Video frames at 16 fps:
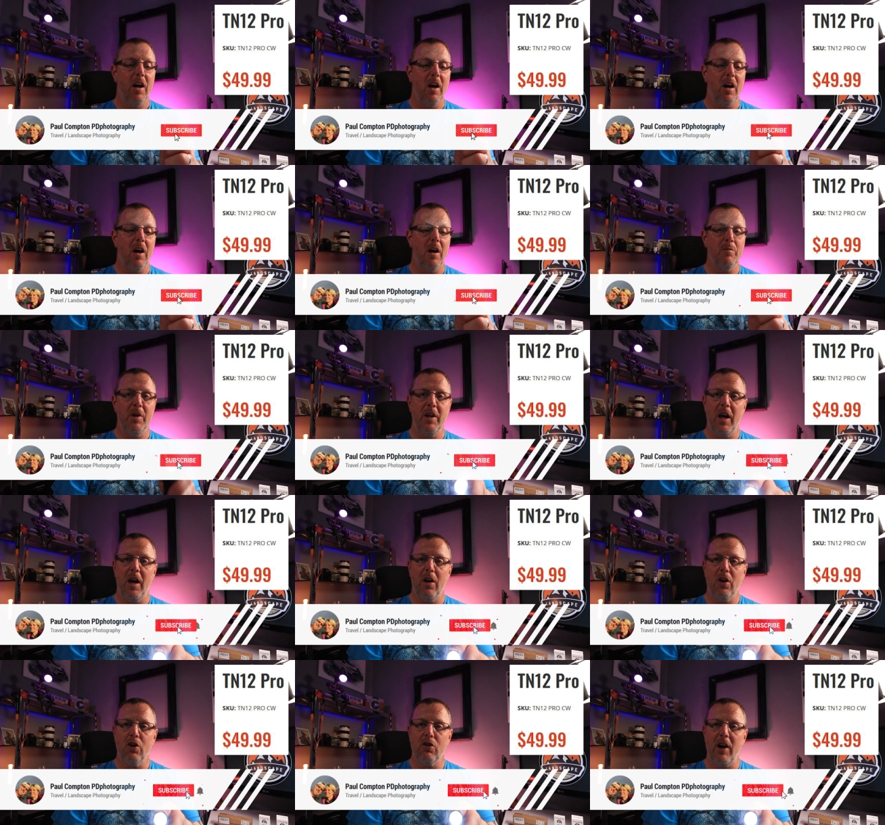Um, but
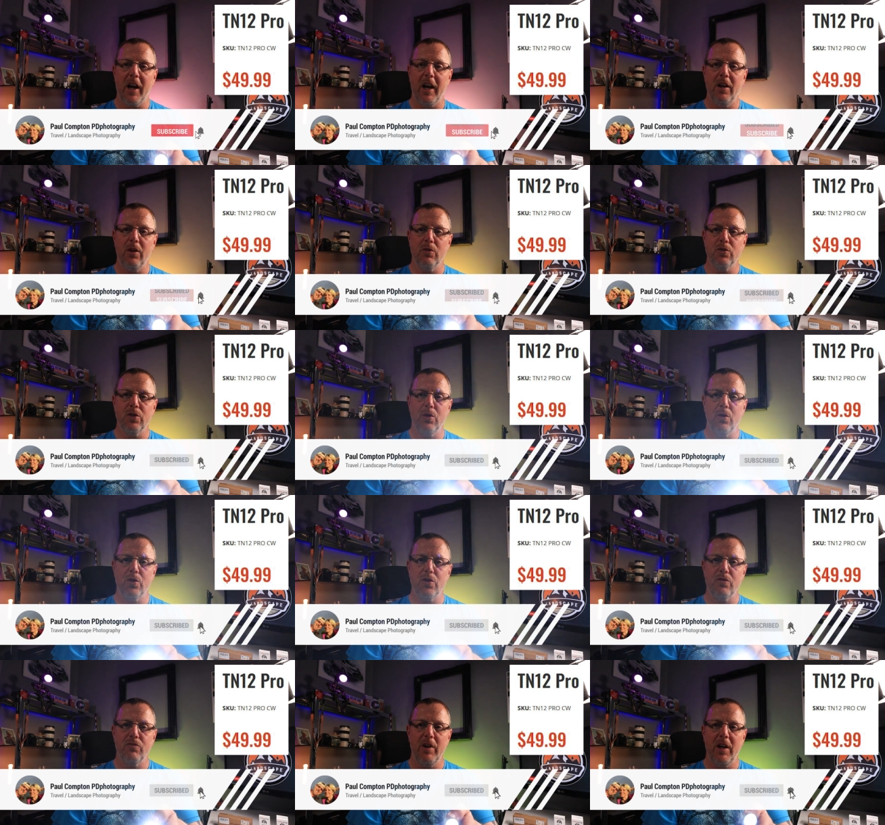yeah, cracking little
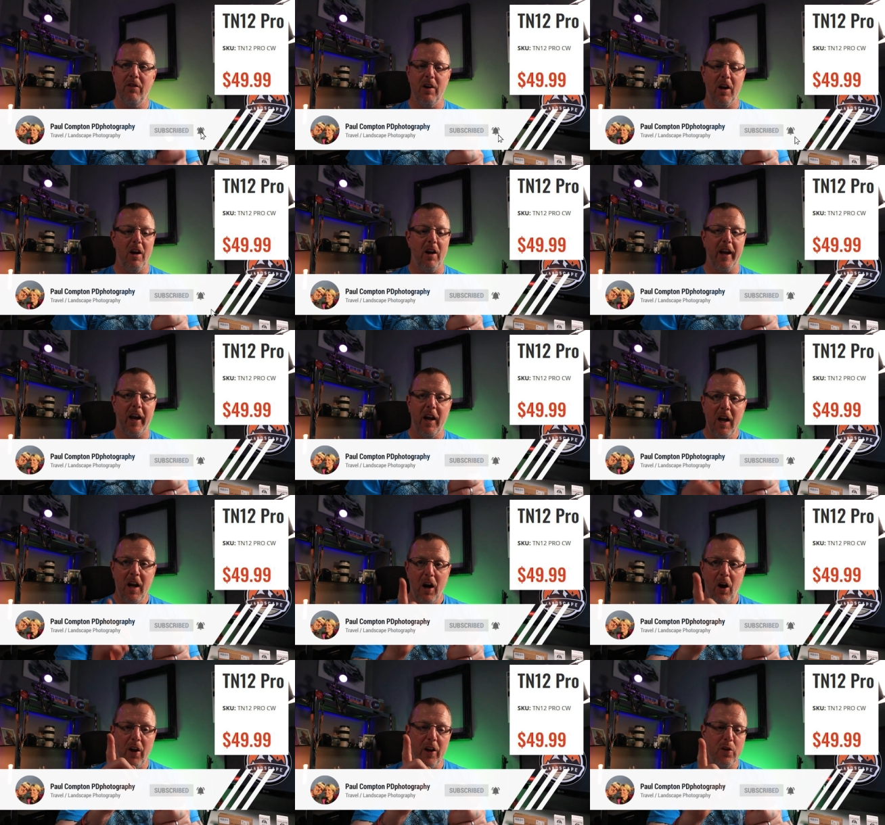torch, really, really like it.
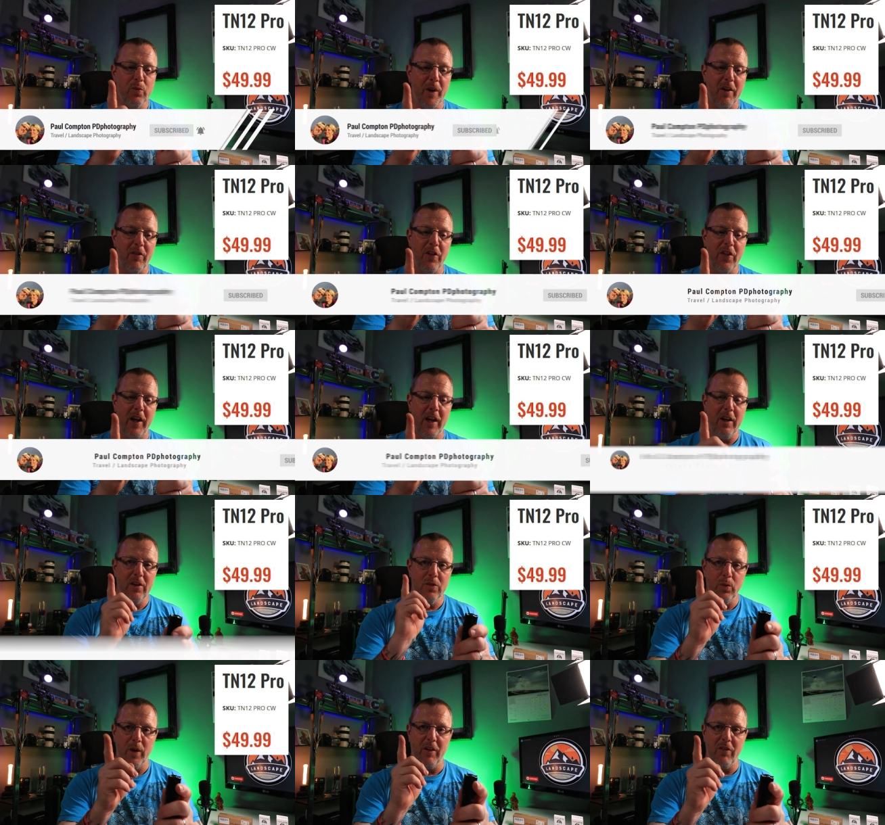Oh, there's one other thing,
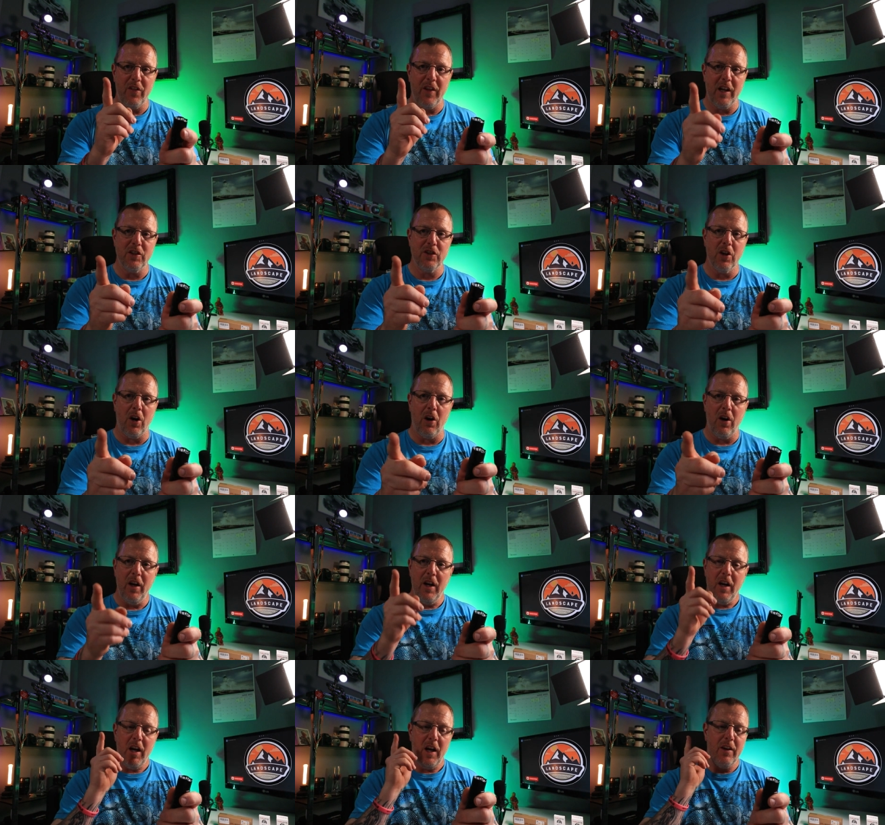there's one other thing it's got,
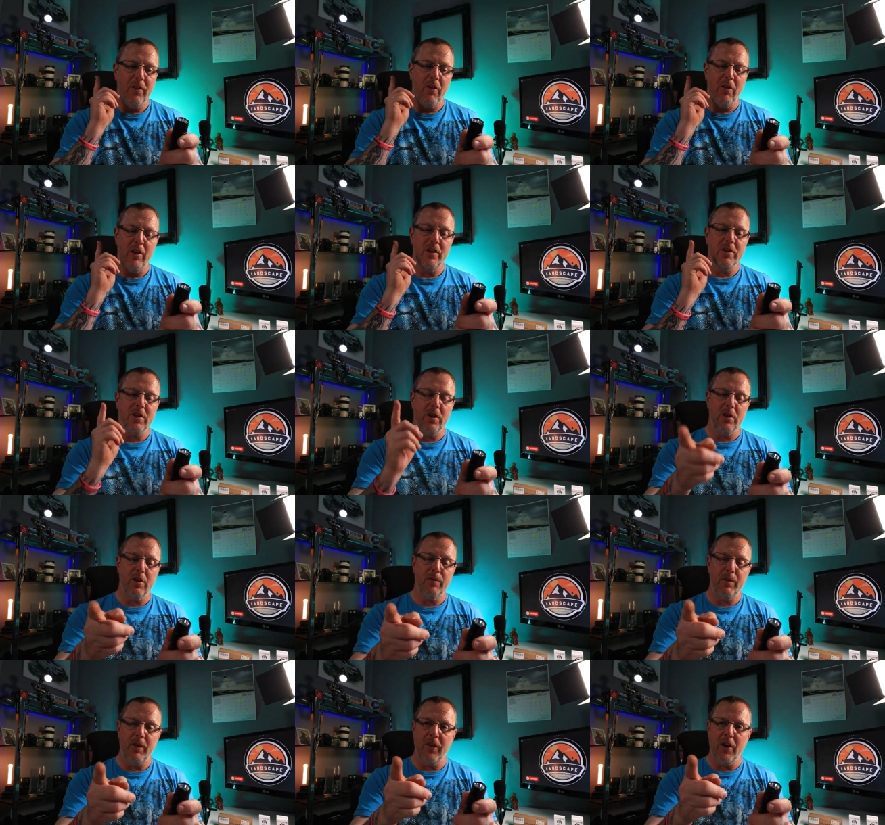and if you're
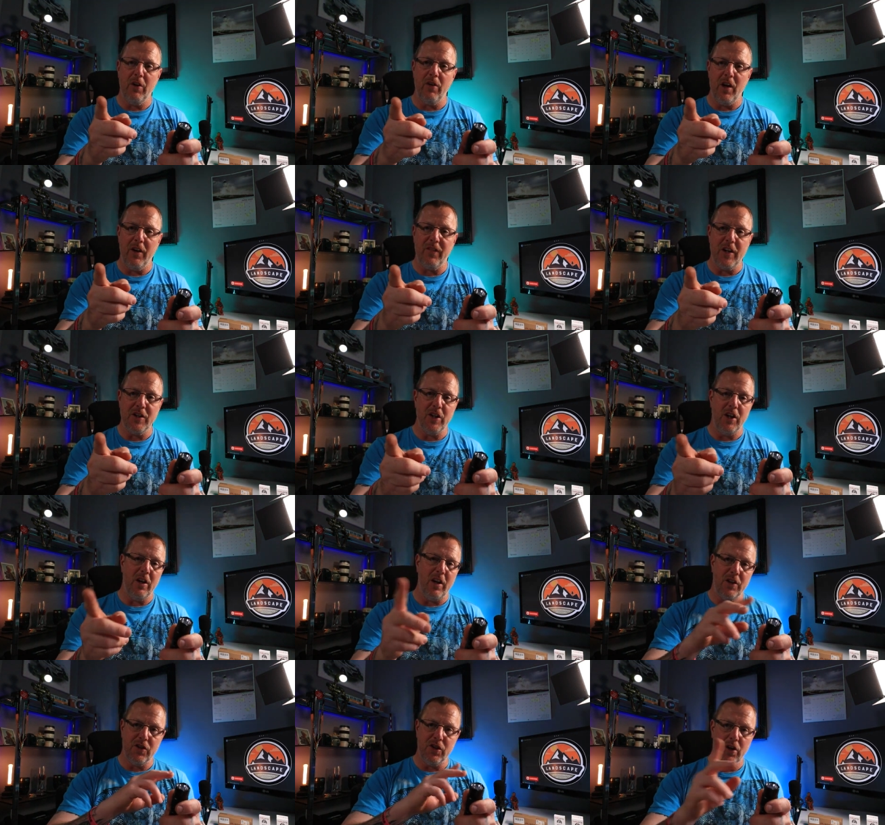into, if you don't like flashing
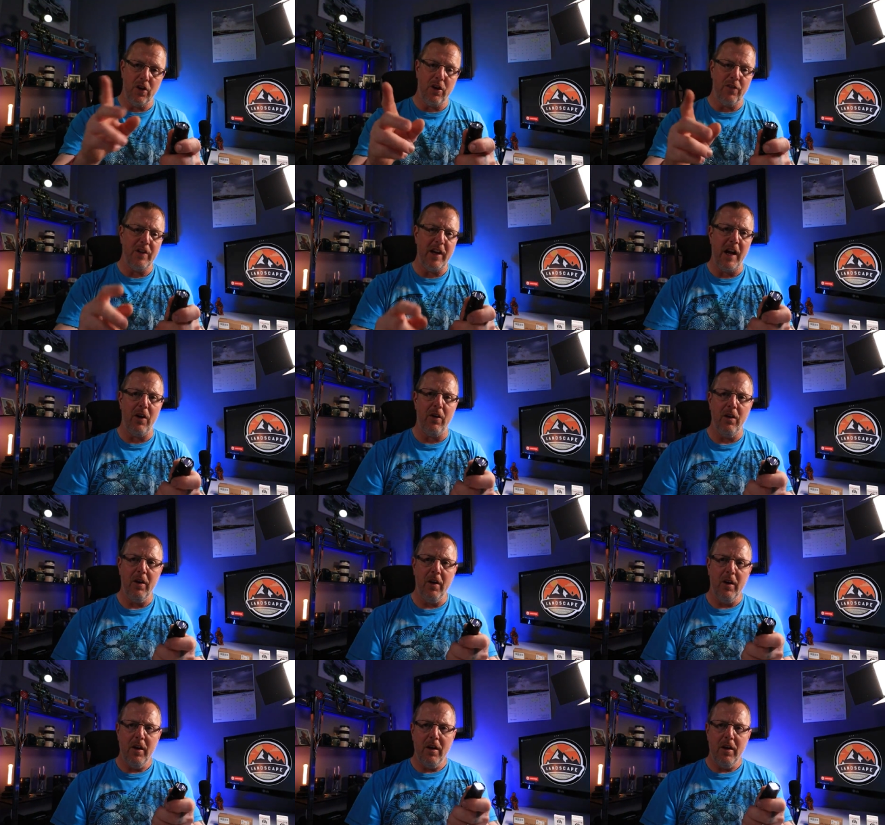lights, turn off now.